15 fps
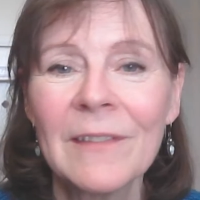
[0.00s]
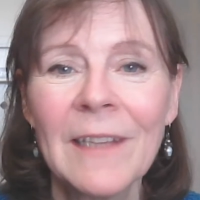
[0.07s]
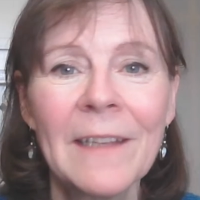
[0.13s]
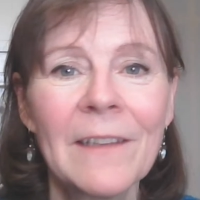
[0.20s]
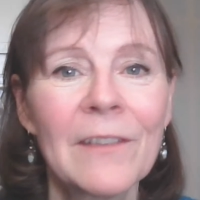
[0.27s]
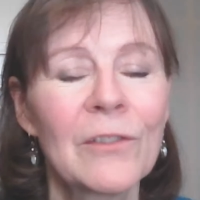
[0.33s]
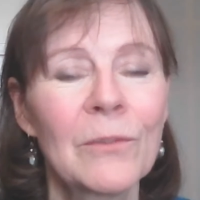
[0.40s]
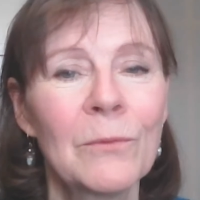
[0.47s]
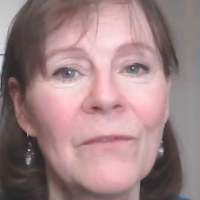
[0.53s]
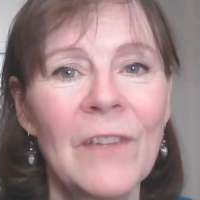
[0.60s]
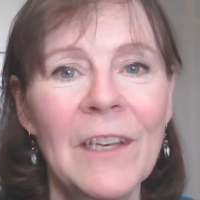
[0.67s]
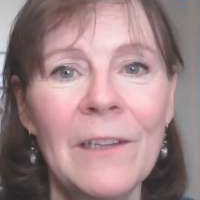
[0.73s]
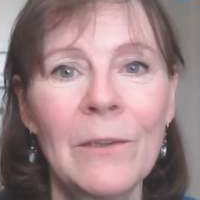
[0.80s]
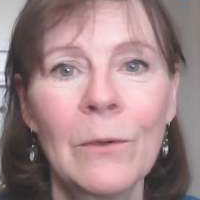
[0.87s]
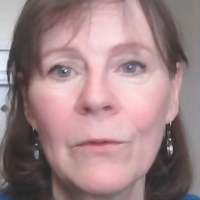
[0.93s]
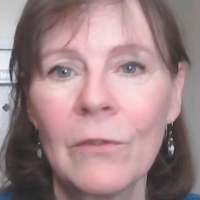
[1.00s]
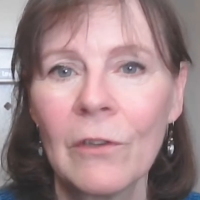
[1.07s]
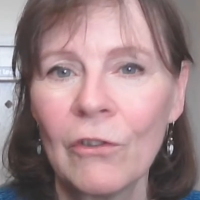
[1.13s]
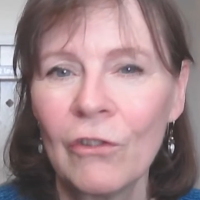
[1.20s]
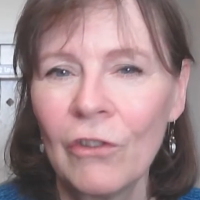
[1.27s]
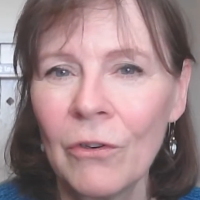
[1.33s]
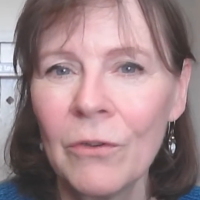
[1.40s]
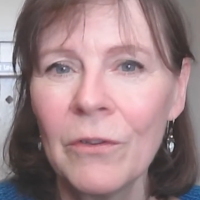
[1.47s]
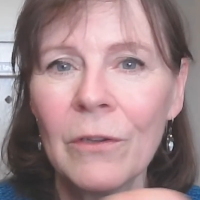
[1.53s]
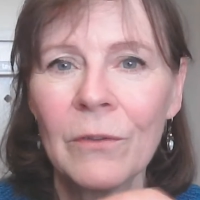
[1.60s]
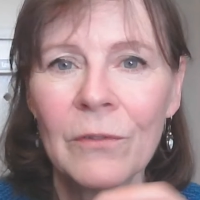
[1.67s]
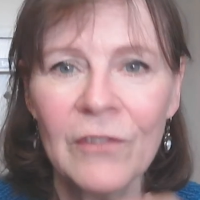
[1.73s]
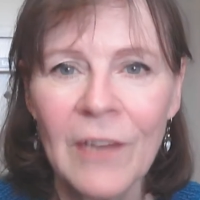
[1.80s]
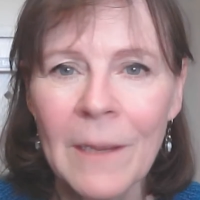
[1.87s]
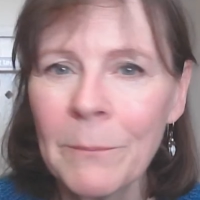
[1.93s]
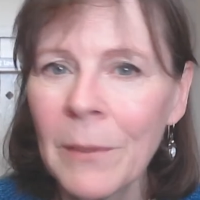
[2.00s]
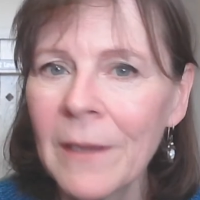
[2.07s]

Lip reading: links to videos that show you step